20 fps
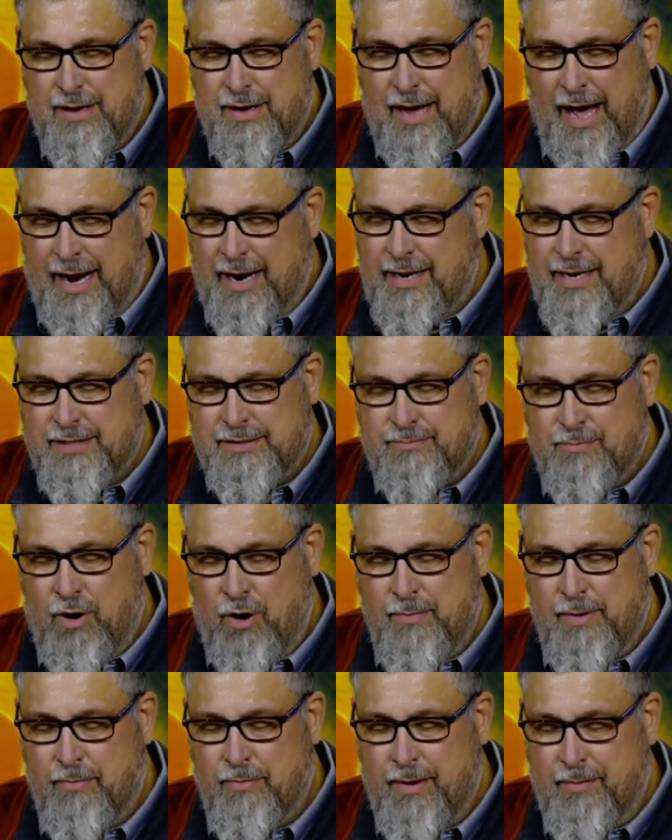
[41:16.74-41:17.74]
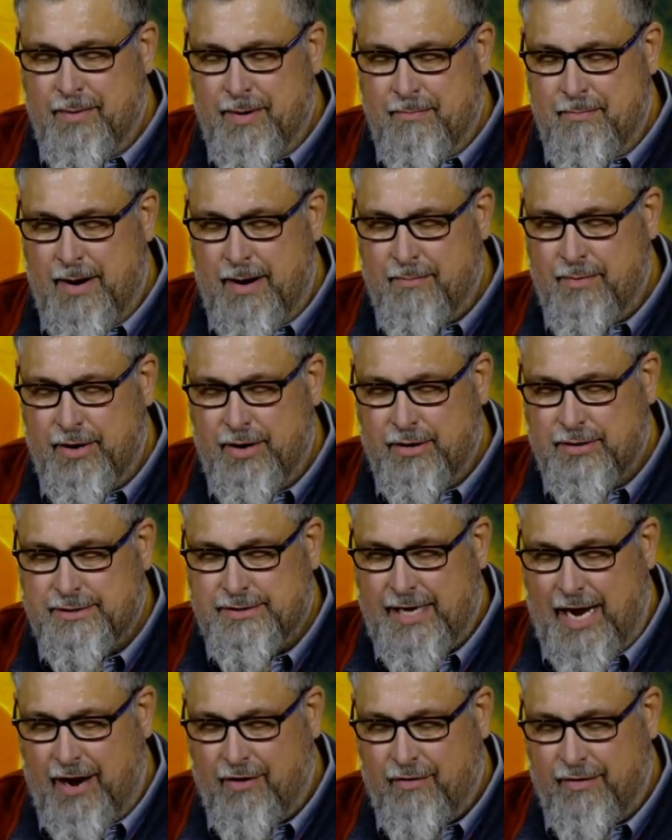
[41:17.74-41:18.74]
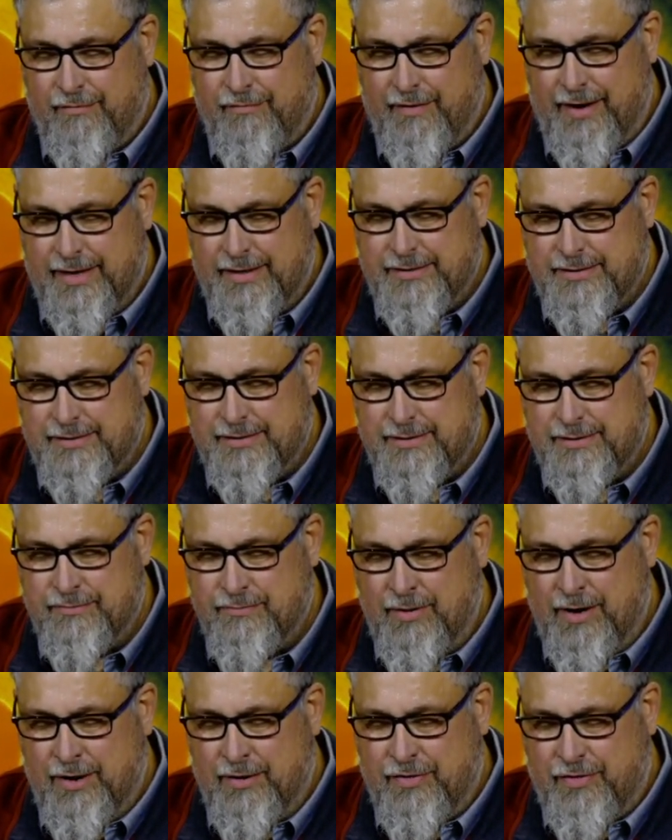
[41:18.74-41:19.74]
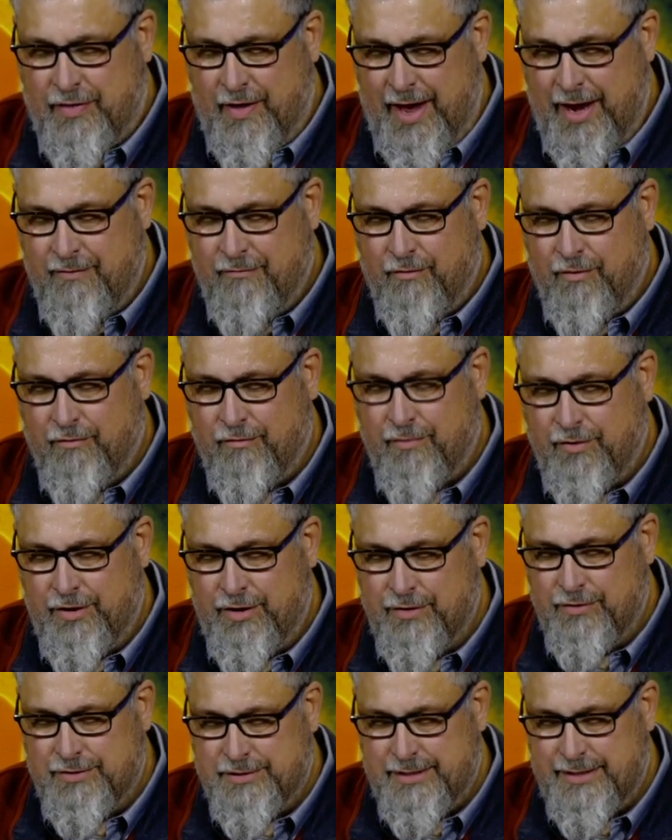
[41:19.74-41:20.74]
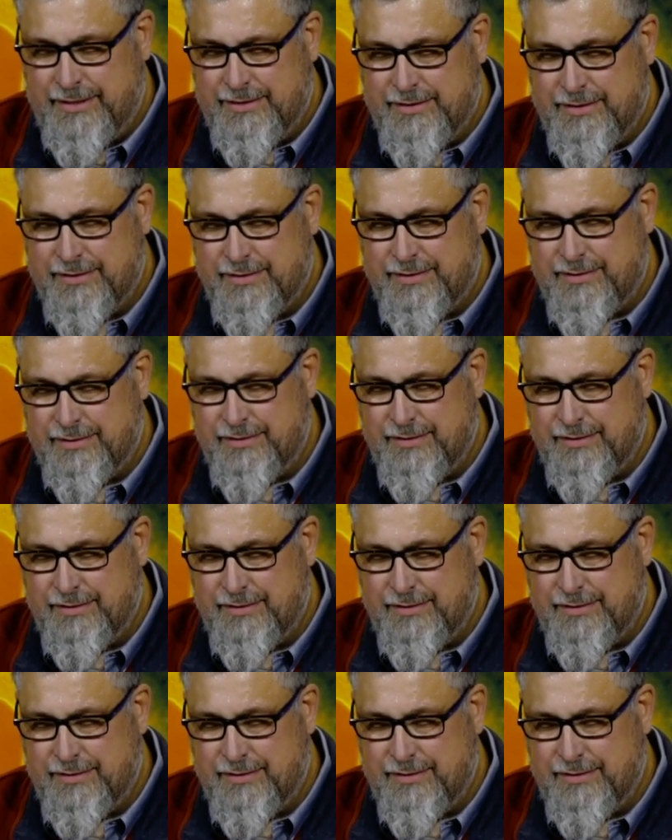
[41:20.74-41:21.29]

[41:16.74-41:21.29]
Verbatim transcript: God, in this moment, we remember your sacrifice. We are thankful for you, Jesus.